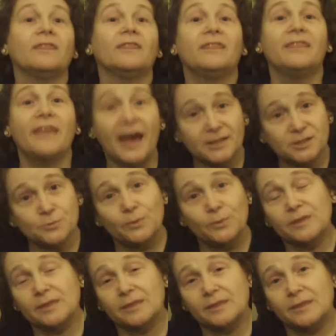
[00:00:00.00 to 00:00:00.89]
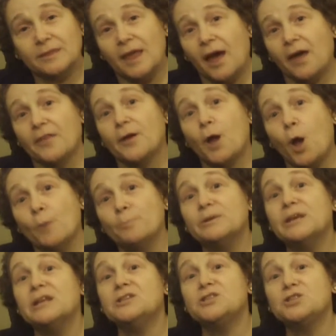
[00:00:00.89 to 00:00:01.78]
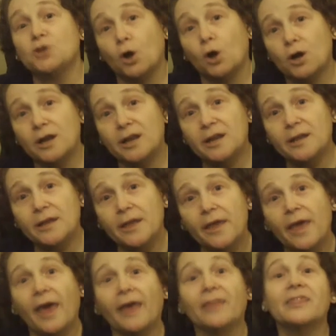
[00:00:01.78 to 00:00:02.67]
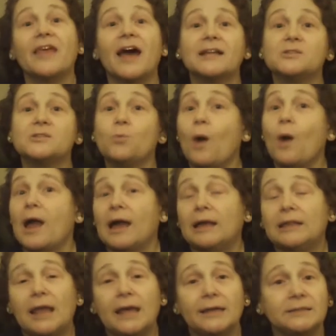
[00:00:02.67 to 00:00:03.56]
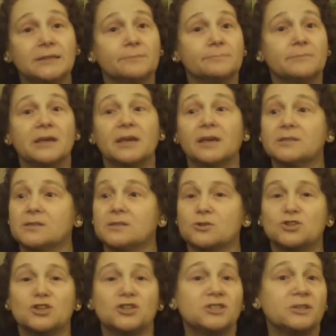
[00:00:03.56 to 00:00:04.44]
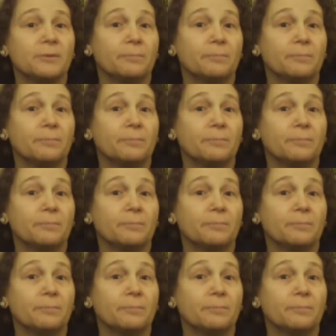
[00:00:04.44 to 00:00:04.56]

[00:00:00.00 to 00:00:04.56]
That's how the company started, and that's why I like them, because they're just a